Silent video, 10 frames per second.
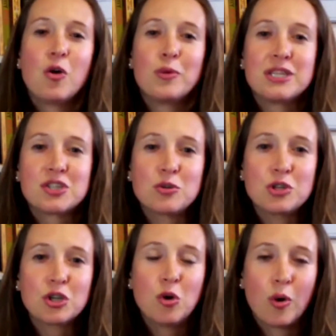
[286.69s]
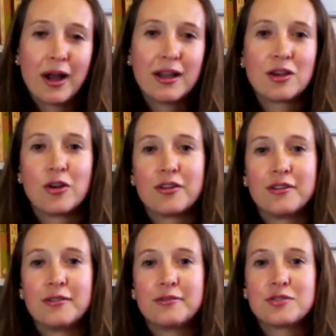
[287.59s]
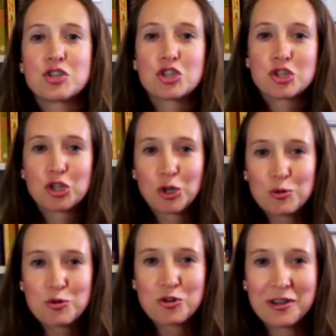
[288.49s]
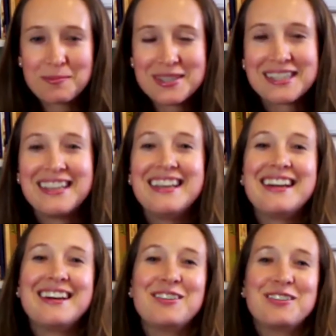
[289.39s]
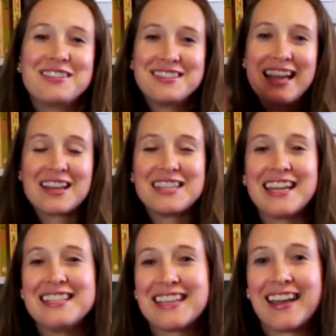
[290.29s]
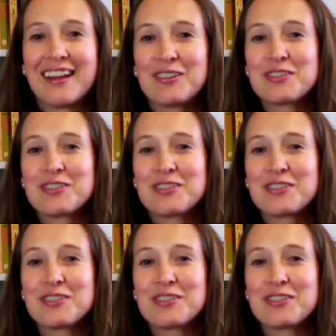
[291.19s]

we still did quite a lot of school trips or our days out.